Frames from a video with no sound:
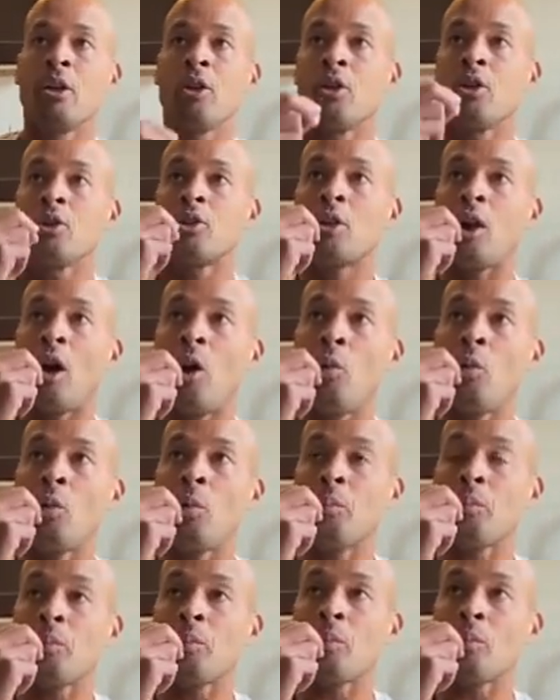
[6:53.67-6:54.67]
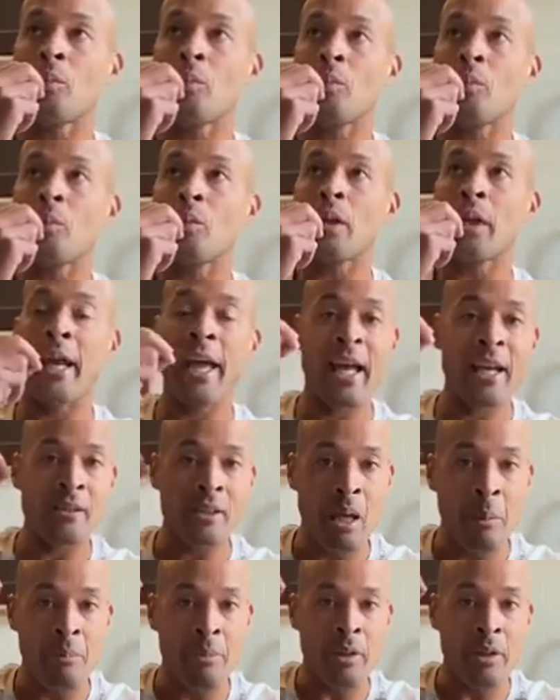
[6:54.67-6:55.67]
So as
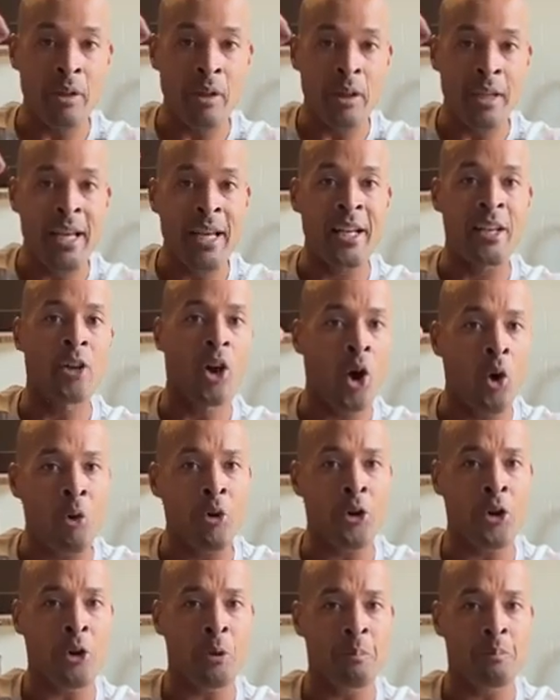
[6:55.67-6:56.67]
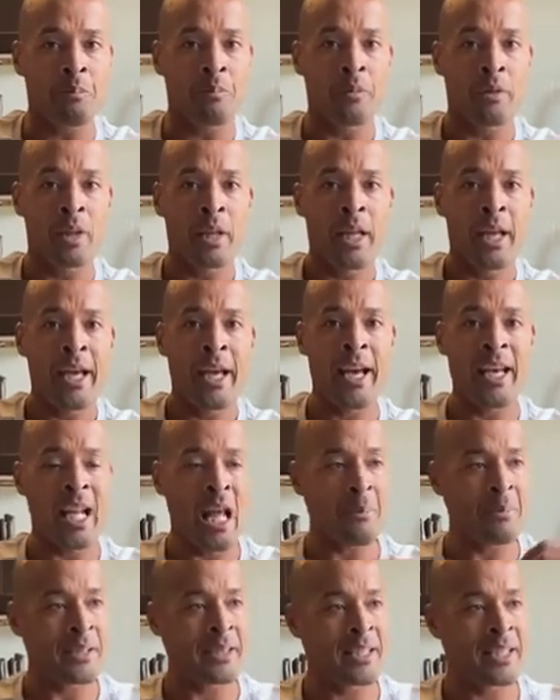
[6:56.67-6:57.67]
I'm getting older and
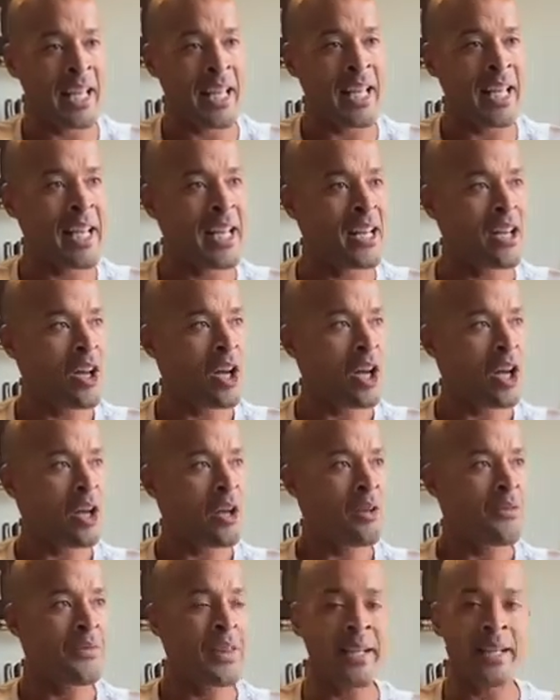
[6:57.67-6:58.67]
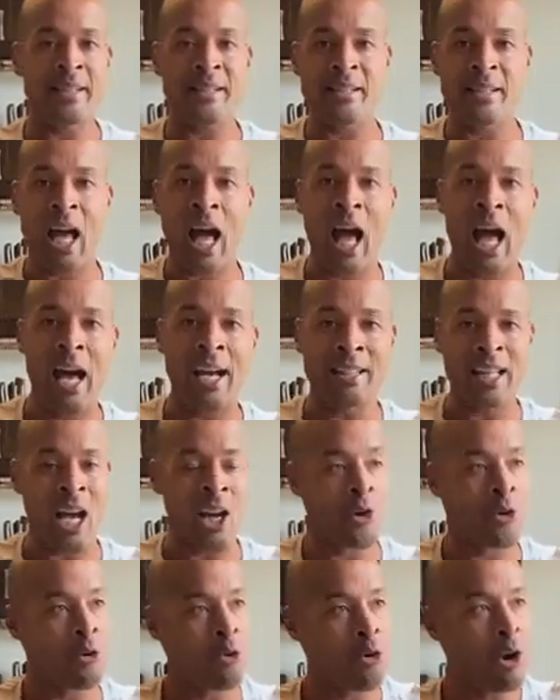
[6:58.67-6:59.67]
I'm seeing these sides,
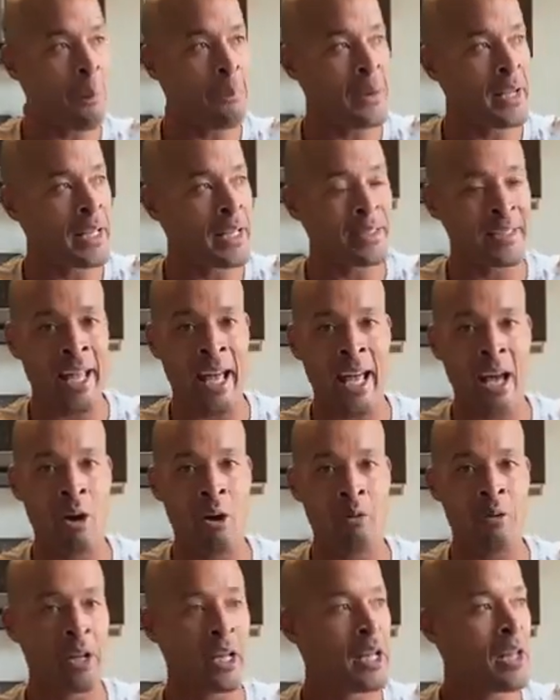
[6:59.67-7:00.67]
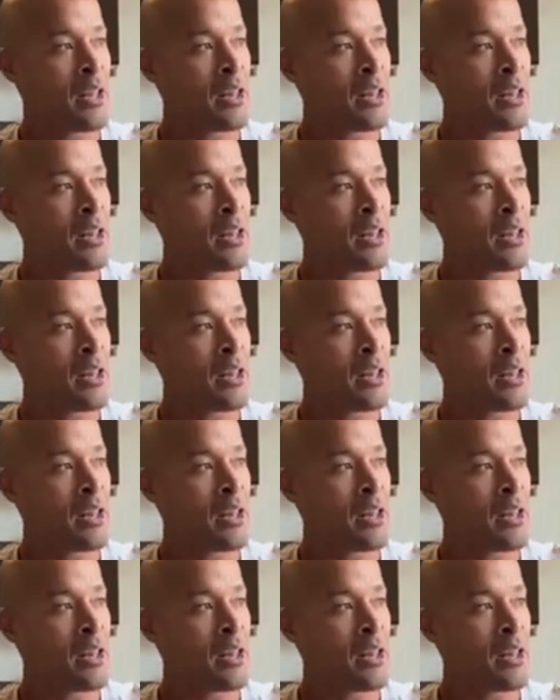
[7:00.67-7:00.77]
I grew up in a town